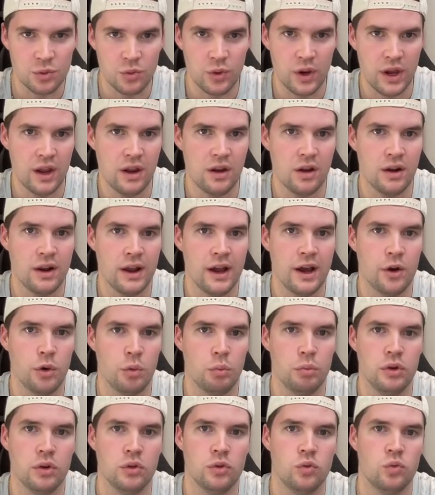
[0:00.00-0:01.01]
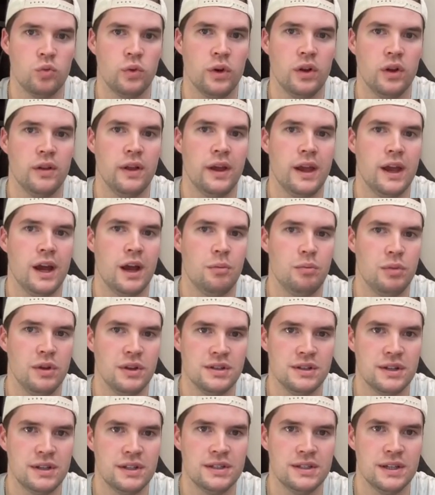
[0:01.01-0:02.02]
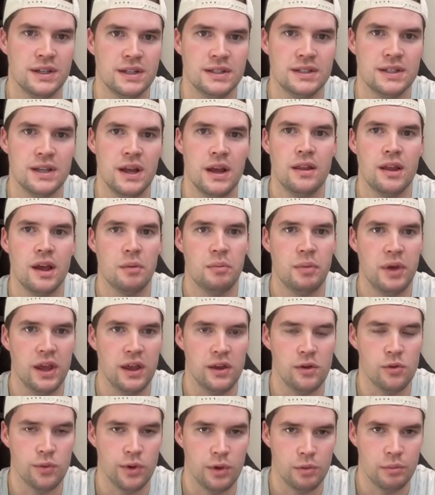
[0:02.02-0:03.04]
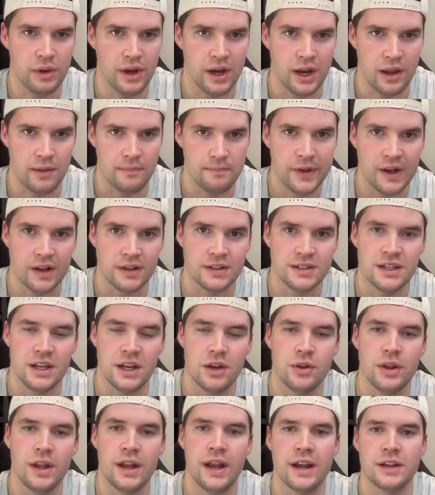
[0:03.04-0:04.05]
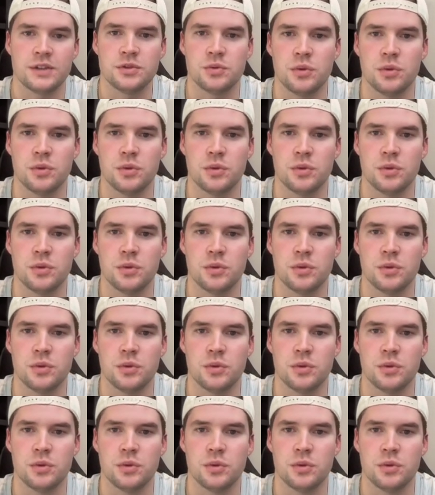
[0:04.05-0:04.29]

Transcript: a week on how to build real AI businesses that pay you real money. And I'll see you in the next